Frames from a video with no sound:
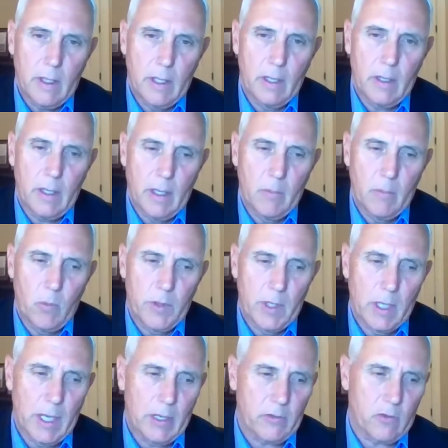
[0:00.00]
and, and when
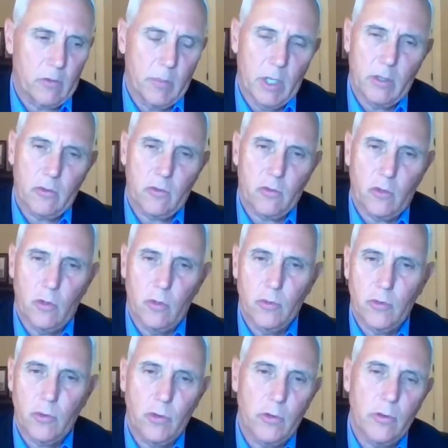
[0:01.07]
the last American
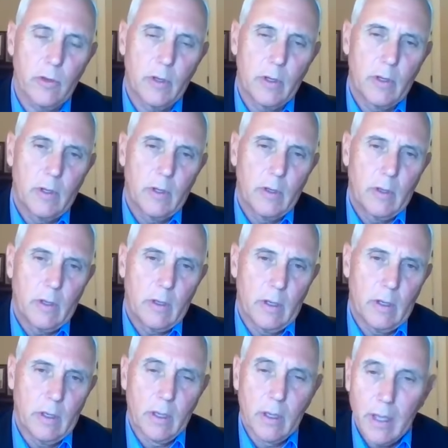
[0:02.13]
soldier
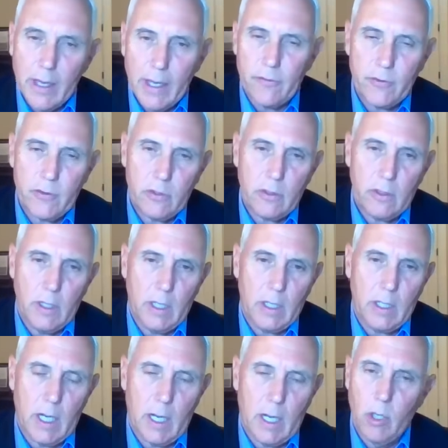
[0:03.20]
uh, left
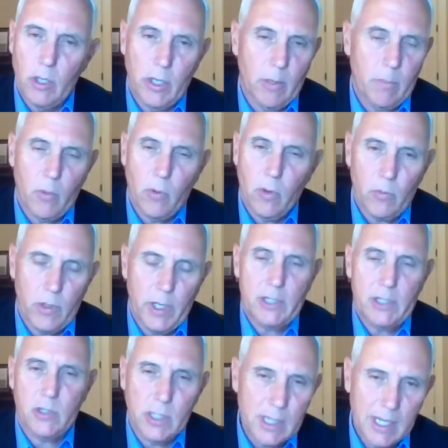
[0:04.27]
uh, Kabul airport, we
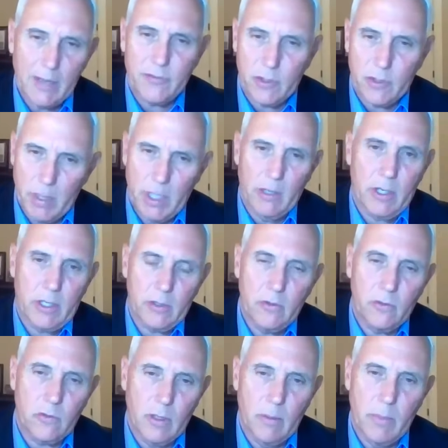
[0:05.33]
actually left
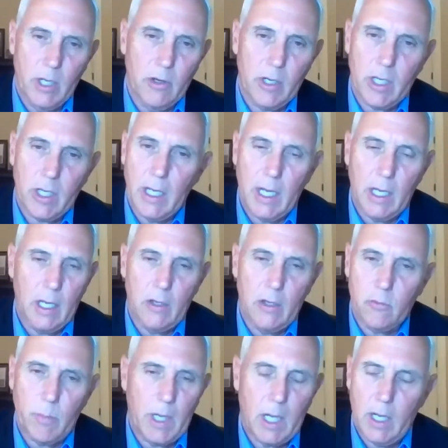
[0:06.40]
Americans and American
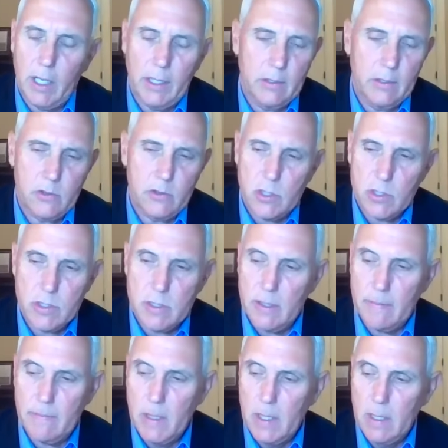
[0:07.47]
allies behind. It's just,
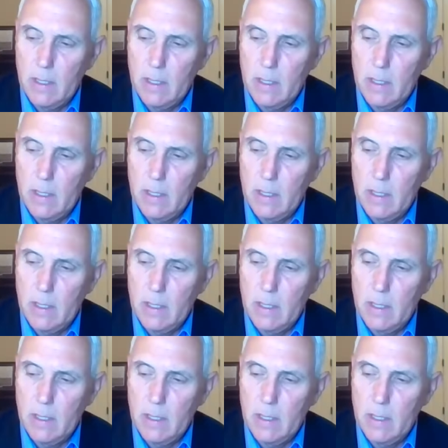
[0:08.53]
uh,